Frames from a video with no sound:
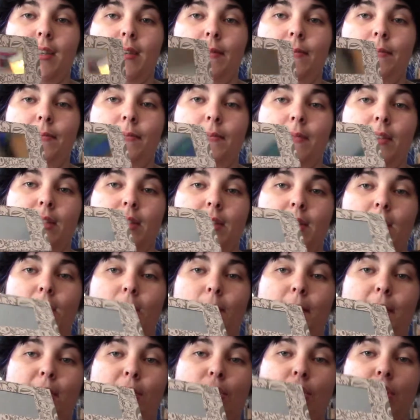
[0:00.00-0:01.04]
You can see all
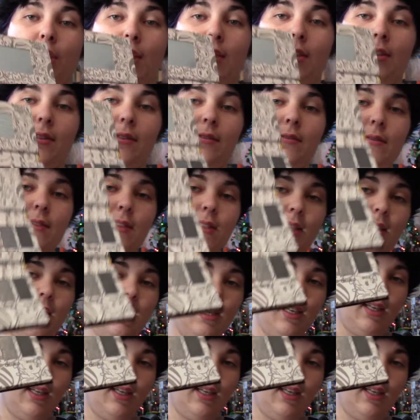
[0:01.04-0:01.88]
my shelves.